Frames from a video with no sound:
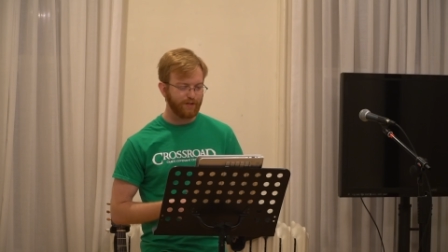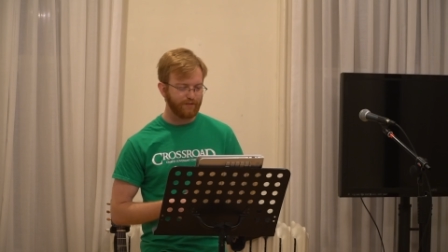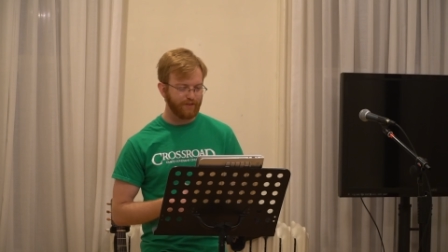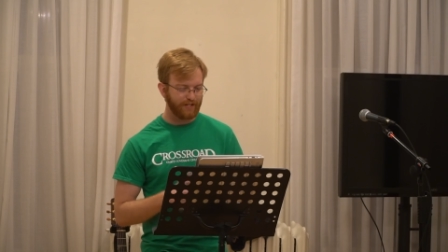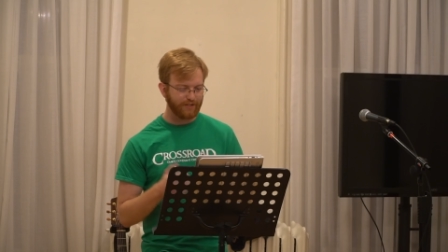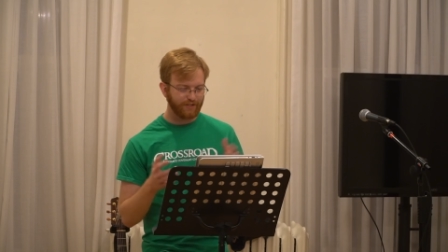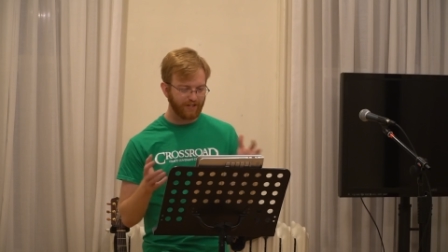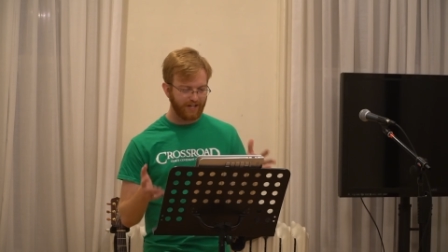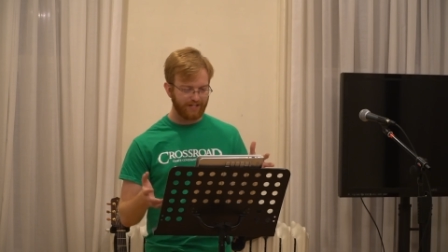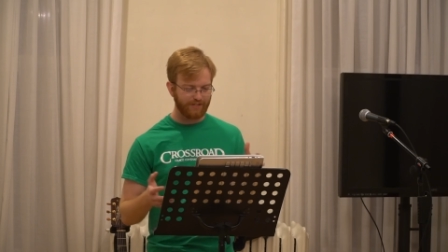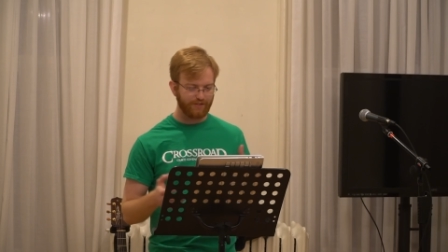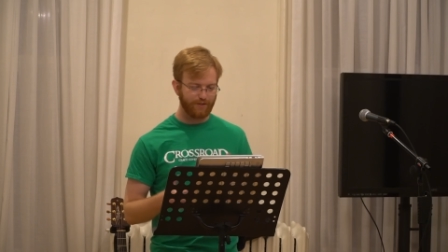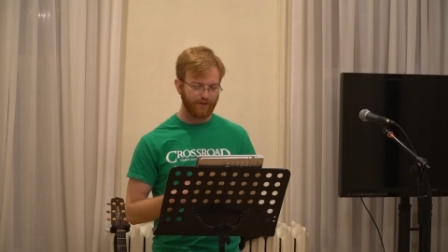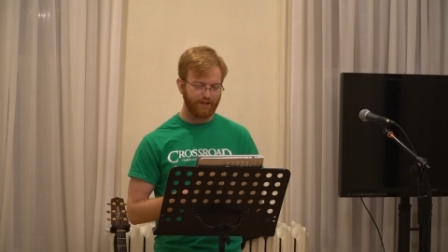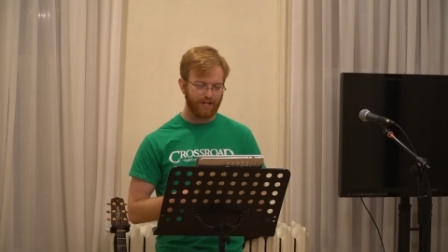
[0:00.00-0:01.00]
to
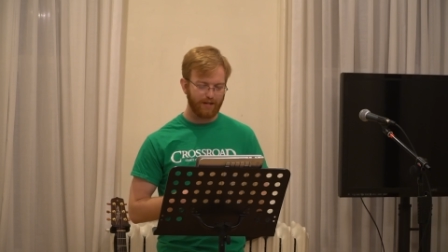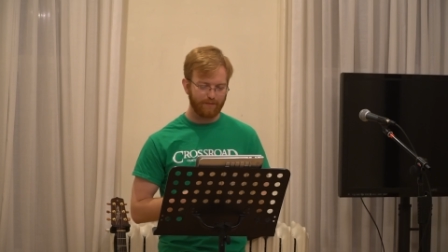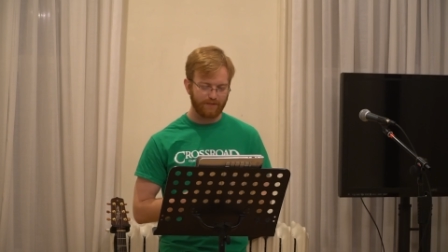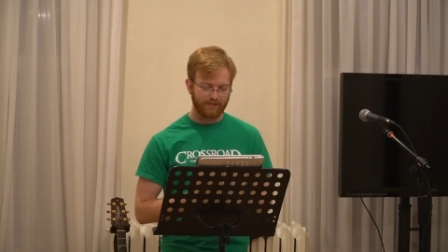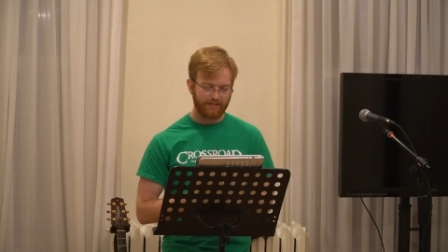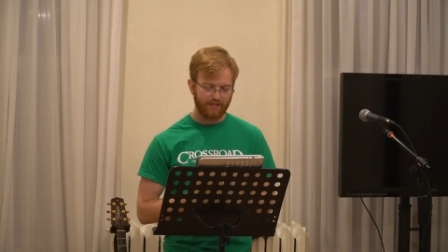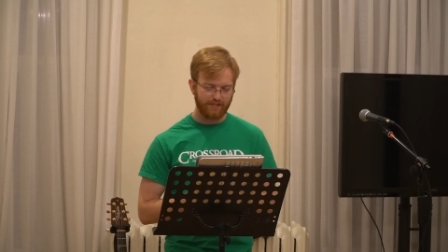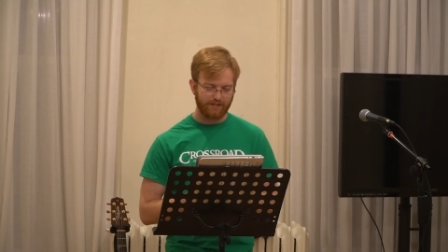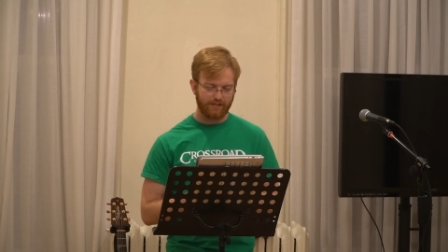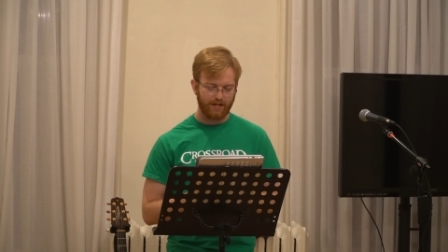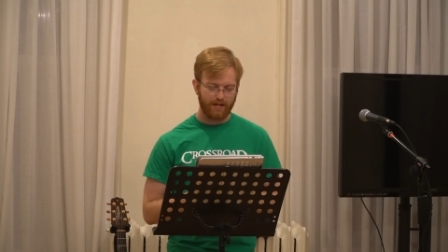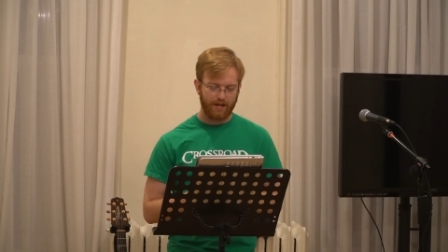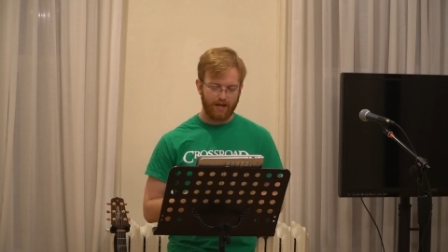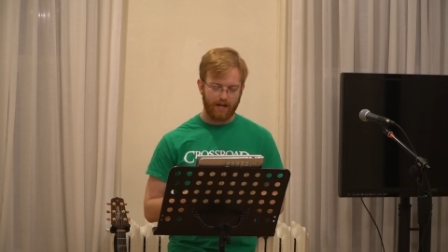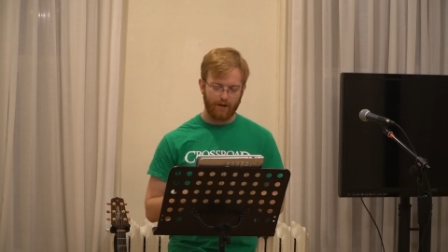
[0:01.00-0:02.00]
evangelize to our campuses
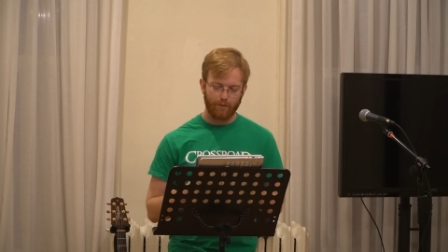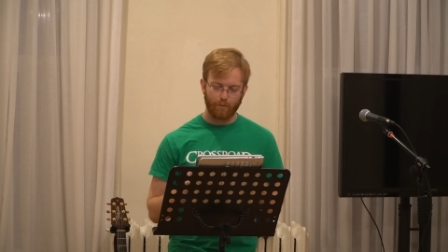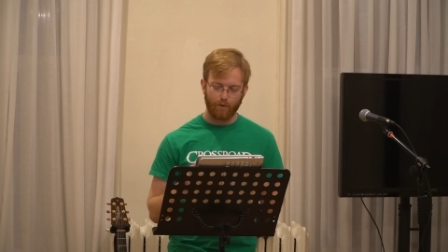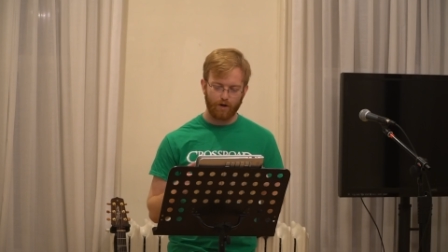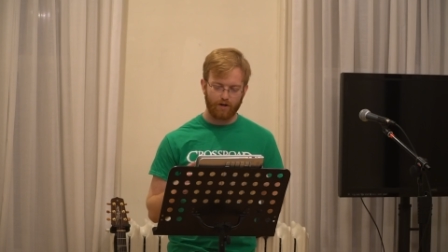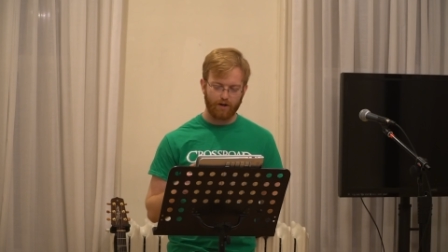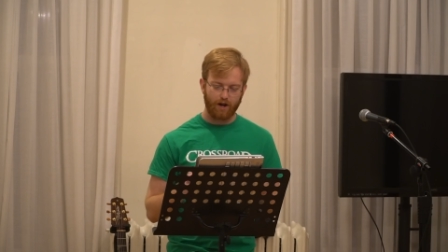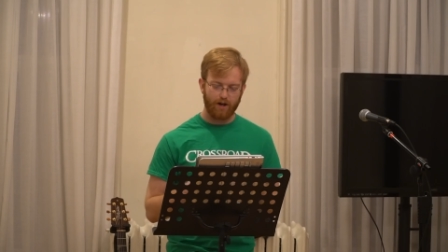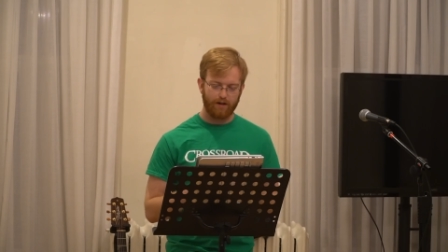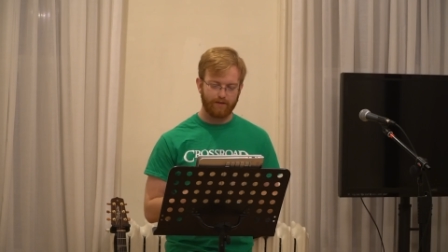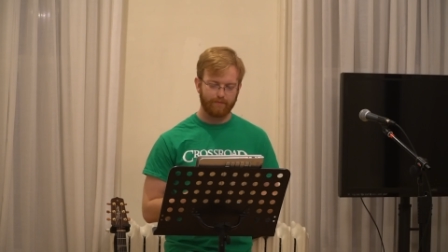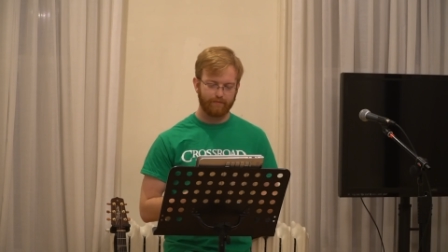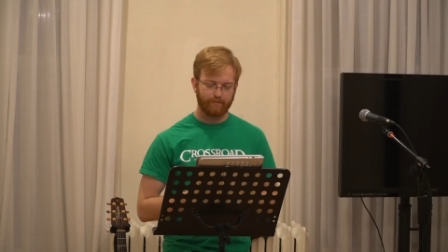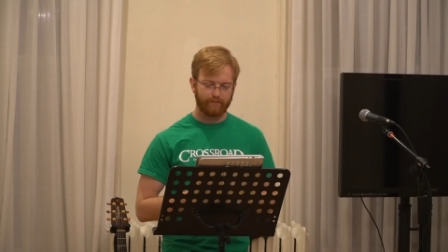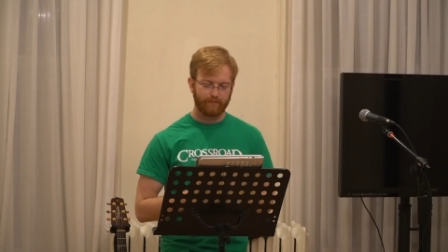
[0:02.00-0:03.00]
and work,
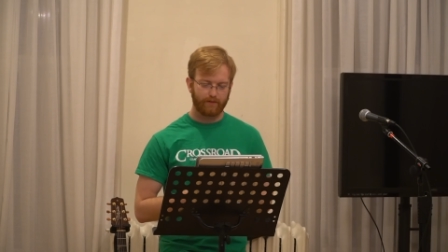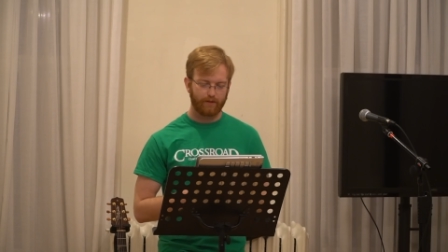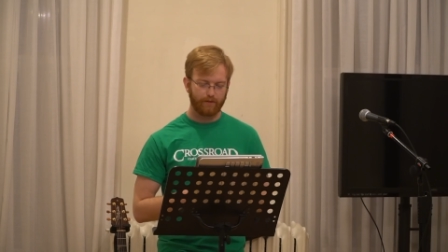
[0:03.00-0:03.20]
um,